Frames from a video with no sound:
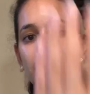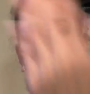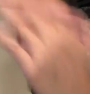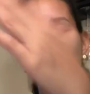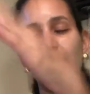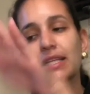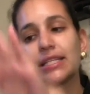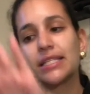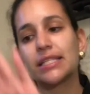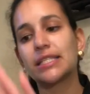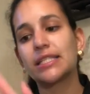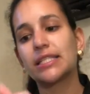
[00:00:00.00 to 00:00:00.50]

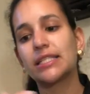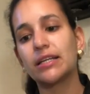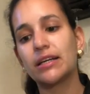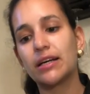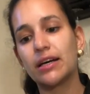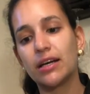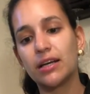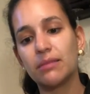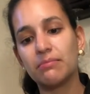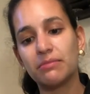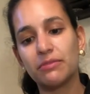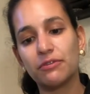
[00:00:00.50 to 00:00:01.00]
It's
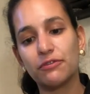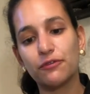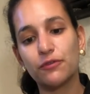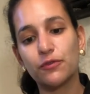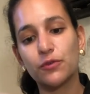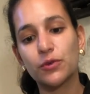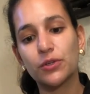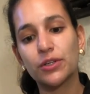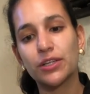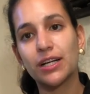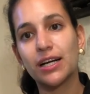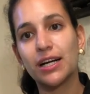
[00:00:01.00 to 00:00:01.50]
time
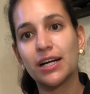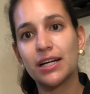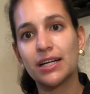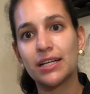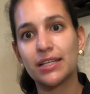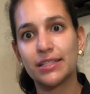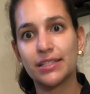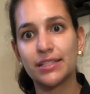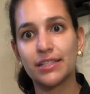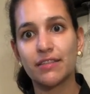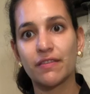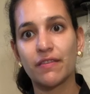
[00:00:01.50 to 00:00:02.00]
for
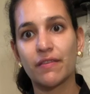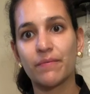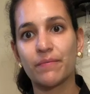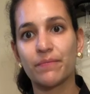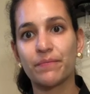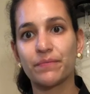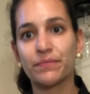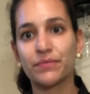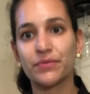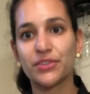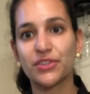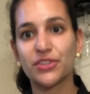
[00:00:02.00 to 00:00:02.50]
us
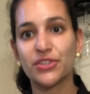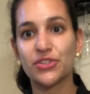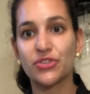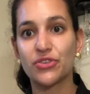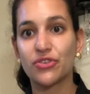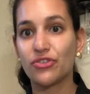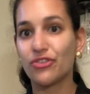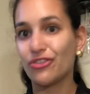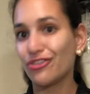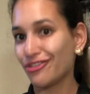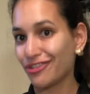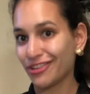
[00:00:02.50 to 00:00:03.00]

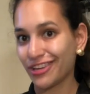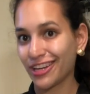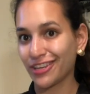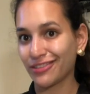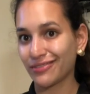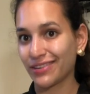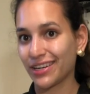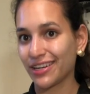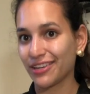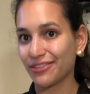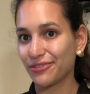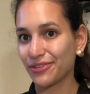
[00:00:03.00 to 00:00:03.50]
to get
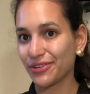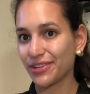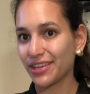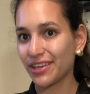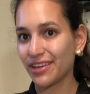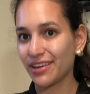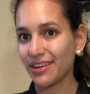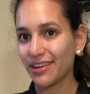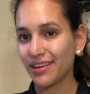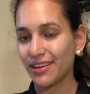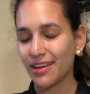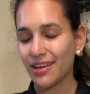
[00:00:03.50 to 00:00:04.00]
ready for
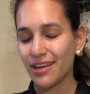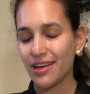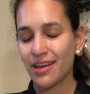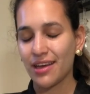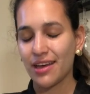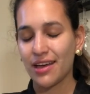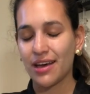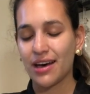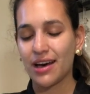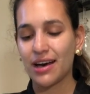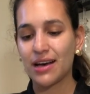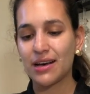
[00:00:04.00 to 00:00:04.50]
the
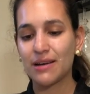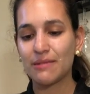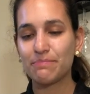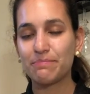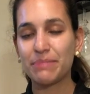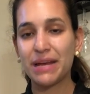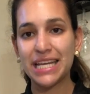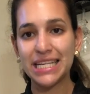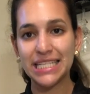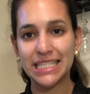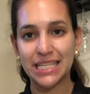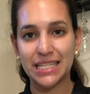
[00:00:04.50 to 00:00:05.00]

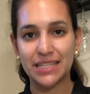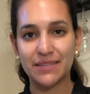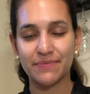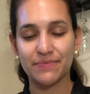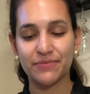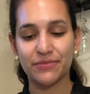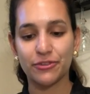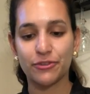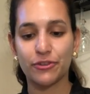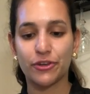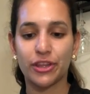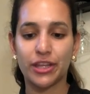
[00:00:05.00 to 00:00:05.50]
painting,
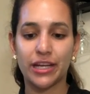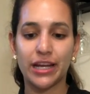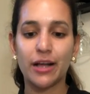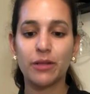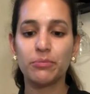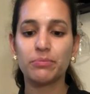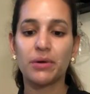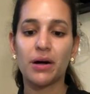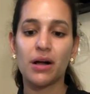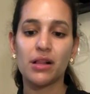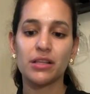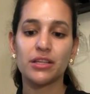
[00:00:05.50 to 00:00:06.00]
for the nail
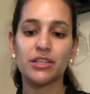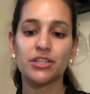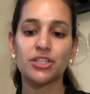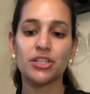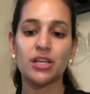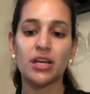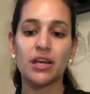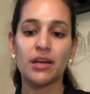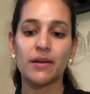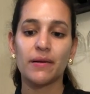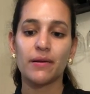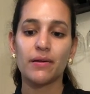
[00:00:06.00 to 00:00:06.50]
polish.
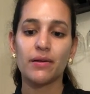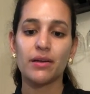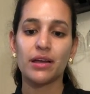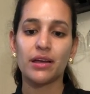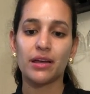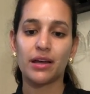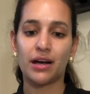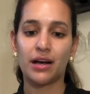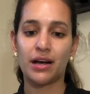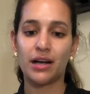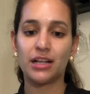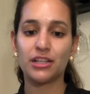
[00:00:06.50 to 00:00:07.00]

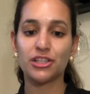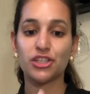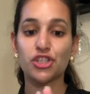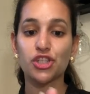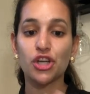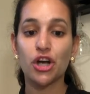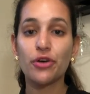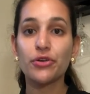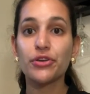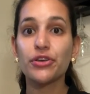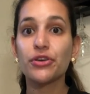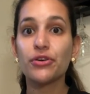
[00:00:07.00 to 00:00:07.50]
I'll
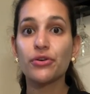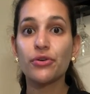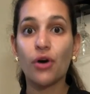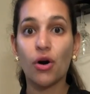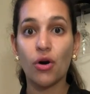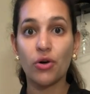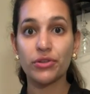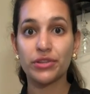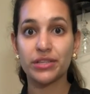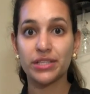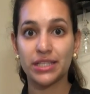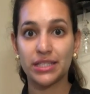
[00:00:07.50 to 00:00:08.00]
show you
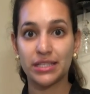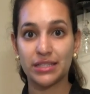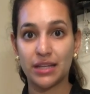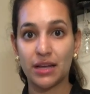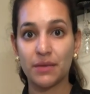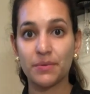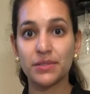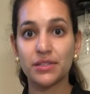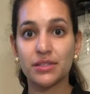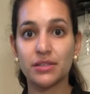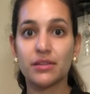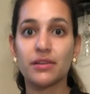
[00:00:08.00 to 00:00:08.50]
all the
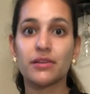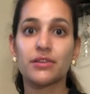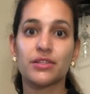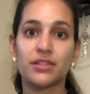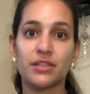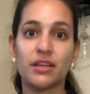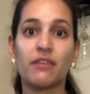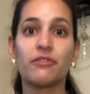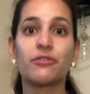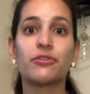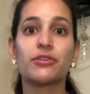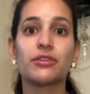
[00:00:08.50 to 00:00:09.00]
steps. There's
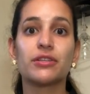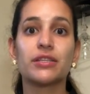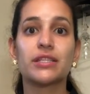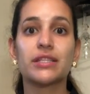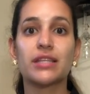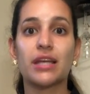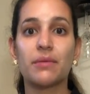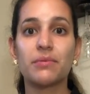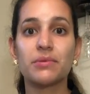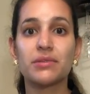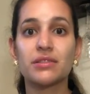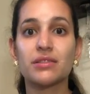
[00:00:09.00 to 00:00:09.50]
several
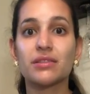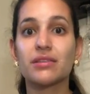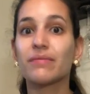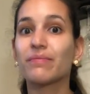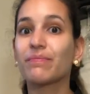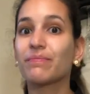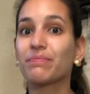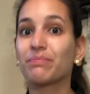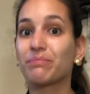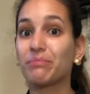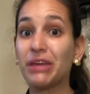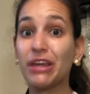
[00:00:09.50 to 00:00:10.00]
steps
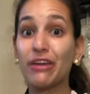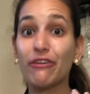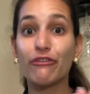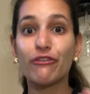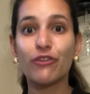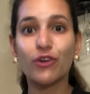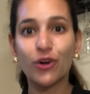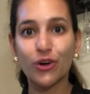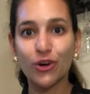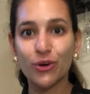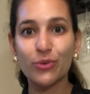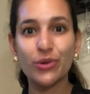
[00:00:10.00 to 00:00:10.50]

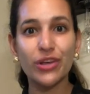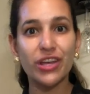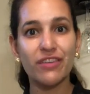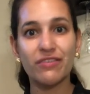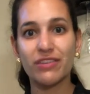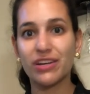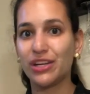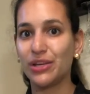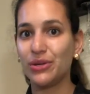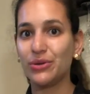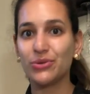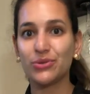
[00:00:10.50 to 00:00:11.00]
before we
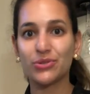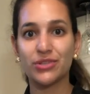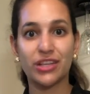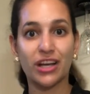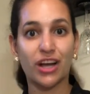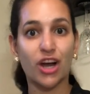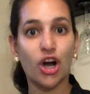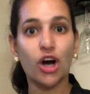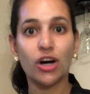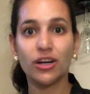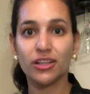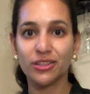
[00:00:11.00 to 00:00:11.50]
even use the
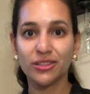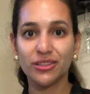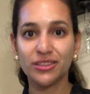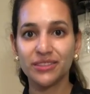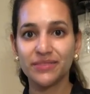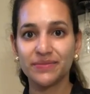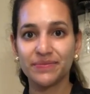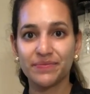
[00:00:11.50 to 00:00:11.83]
color.